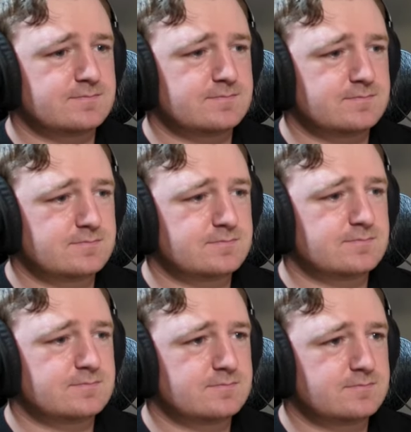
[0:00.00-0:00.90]

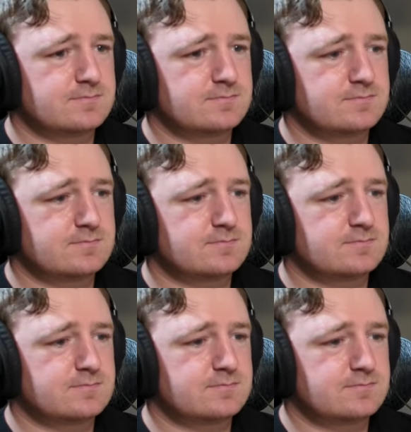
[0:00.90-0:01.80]

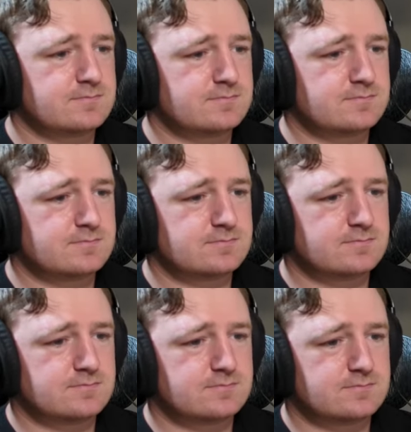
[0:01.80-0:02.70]

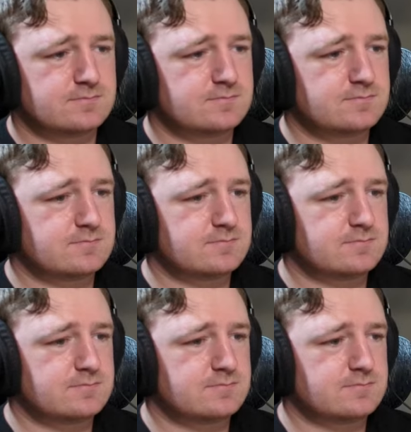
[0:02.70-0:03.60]

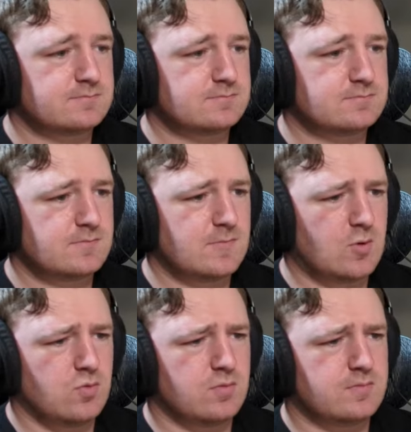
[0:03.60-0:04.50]

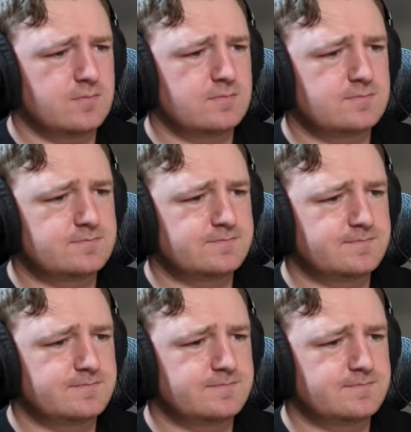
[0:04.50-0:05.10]
Nobody speaks.